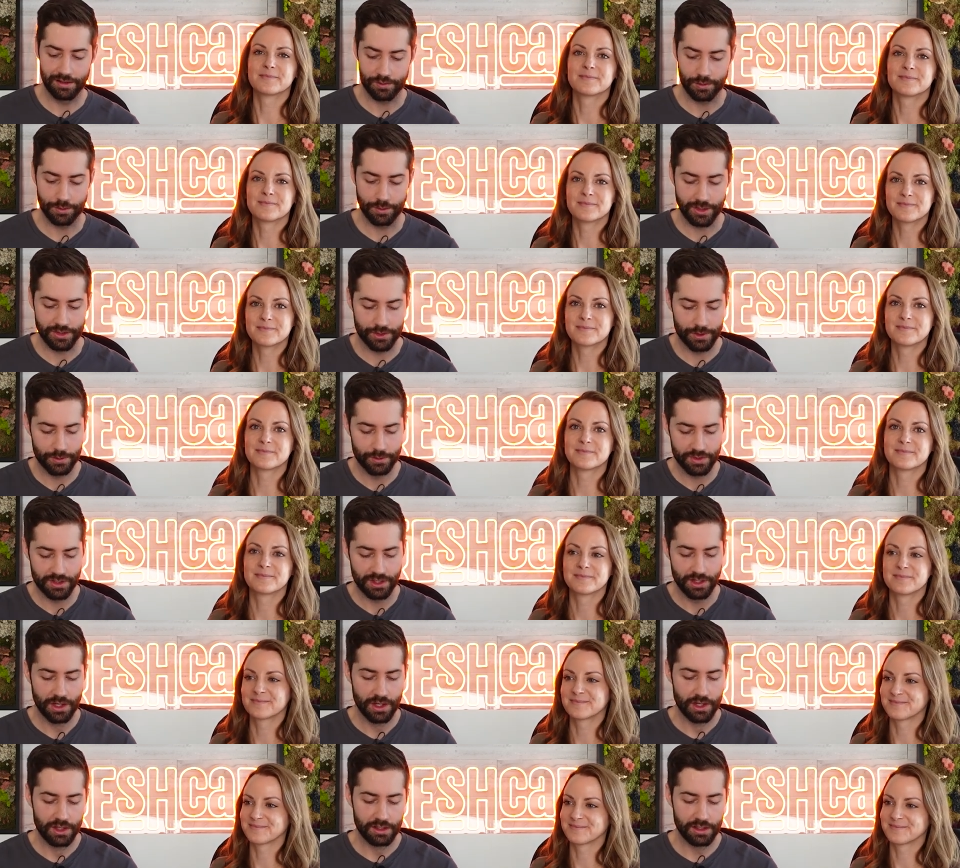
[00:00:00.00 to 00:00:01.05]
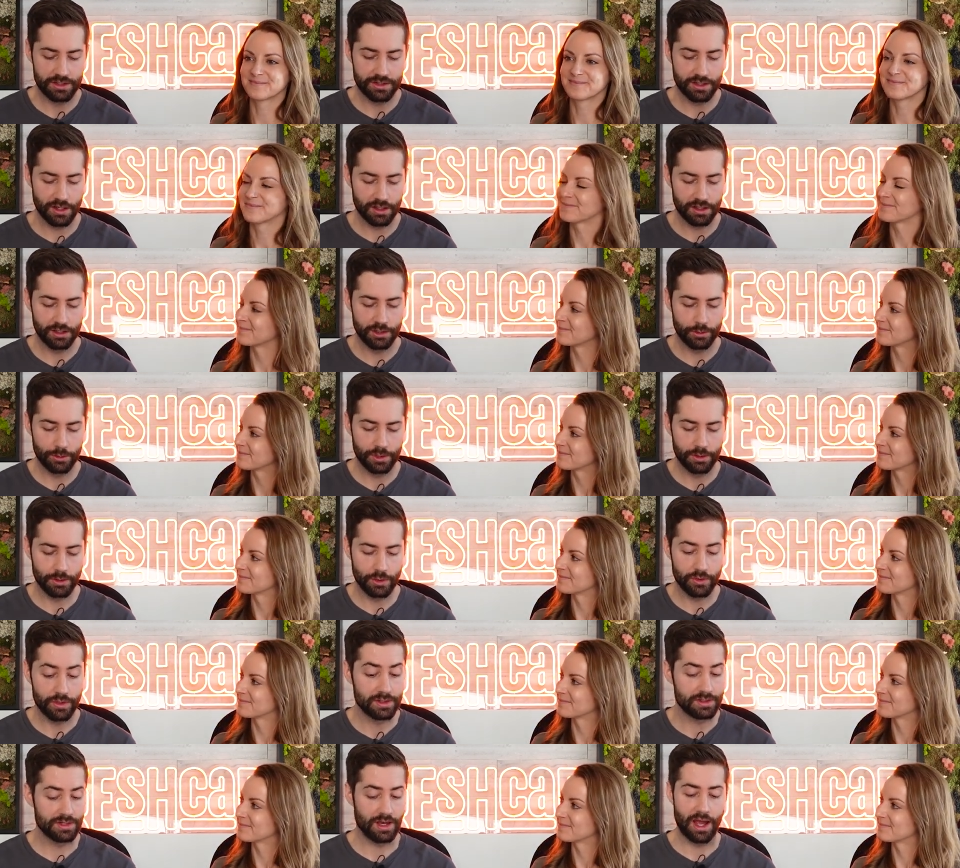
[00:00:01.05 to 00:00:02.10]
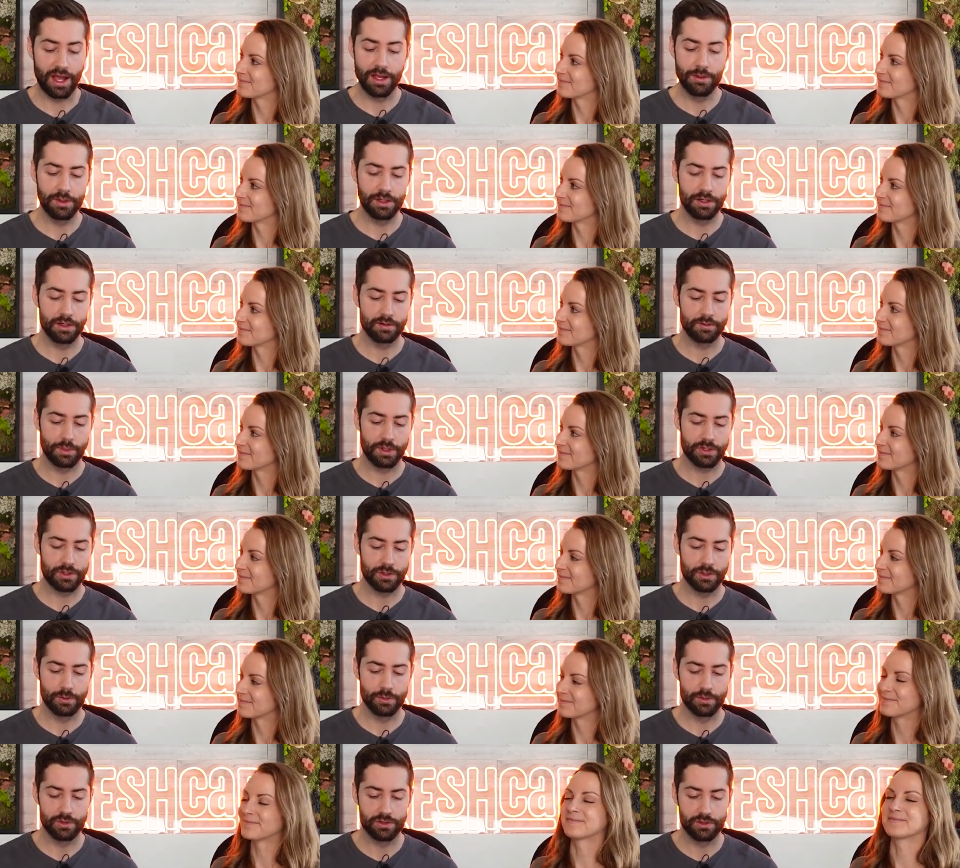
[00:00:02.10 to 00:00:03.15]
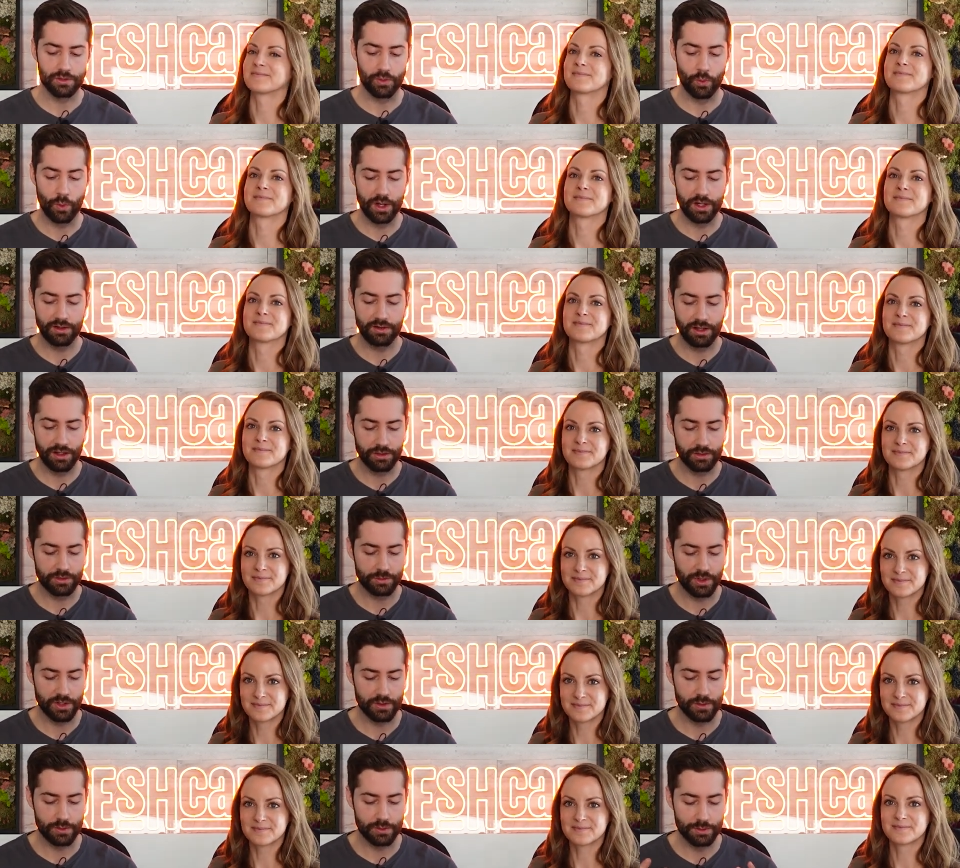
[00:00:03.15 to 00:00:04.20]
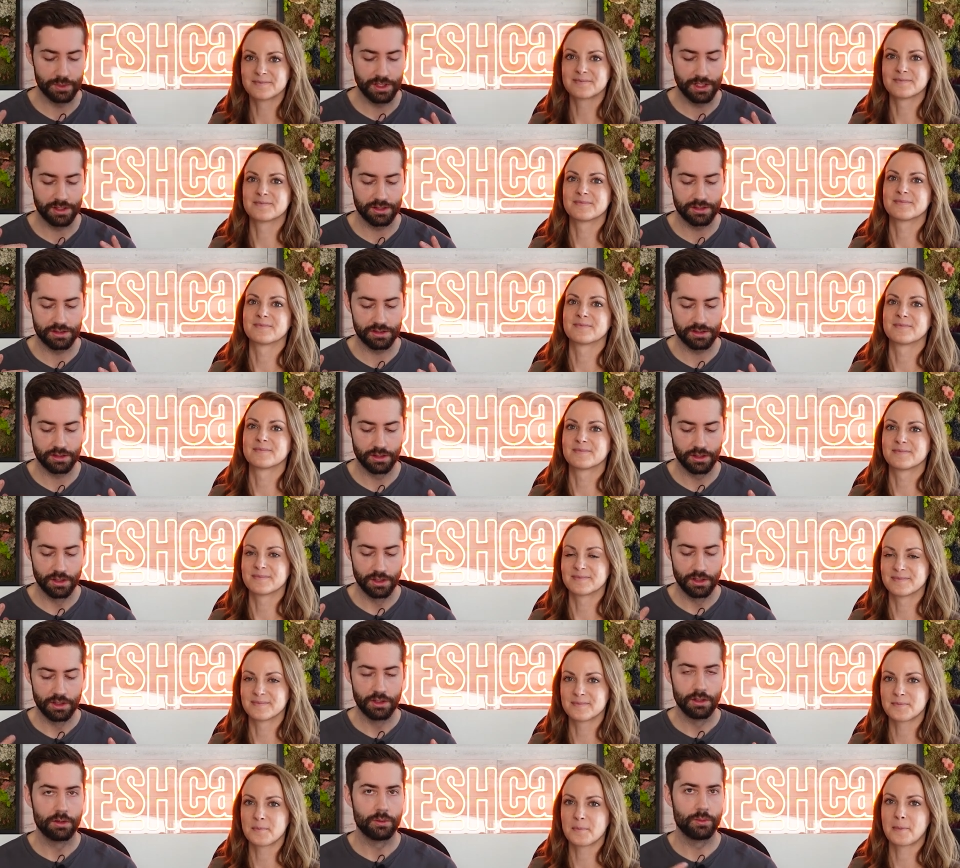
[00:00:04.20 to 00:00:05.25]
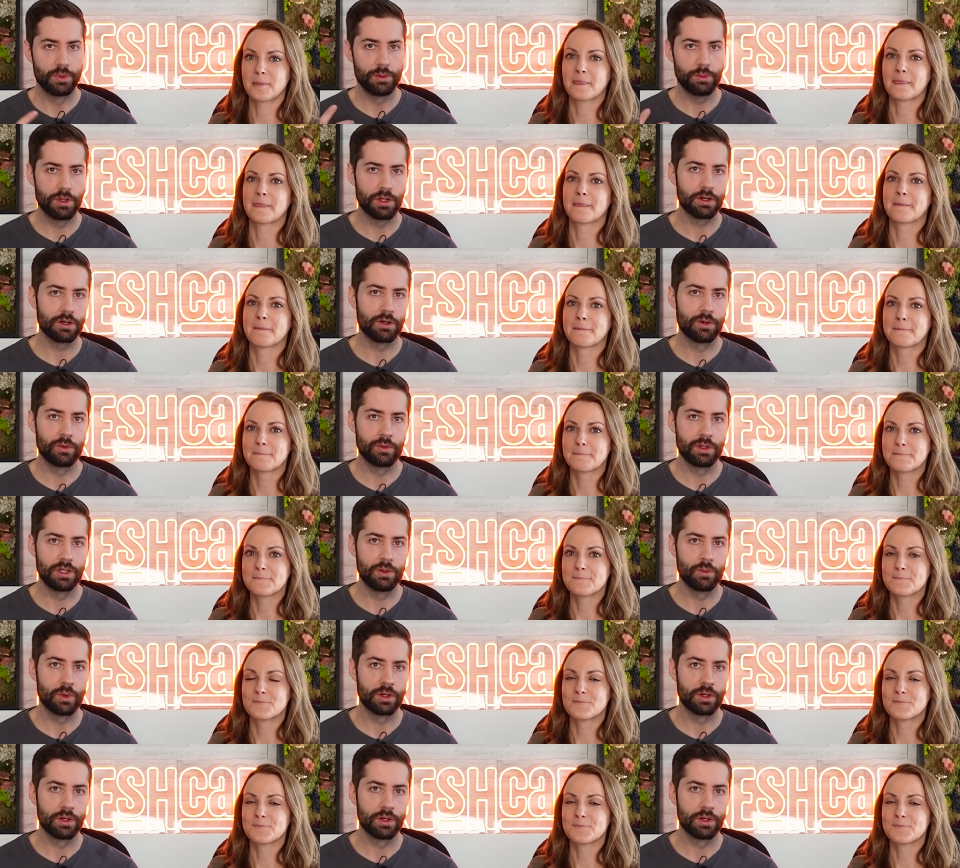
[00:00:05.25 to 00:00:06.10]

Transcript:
Speaker 1: different mushrooms, let's talk a little bit about the timing of mushrooms, when to take those mushrooms, because people aren't only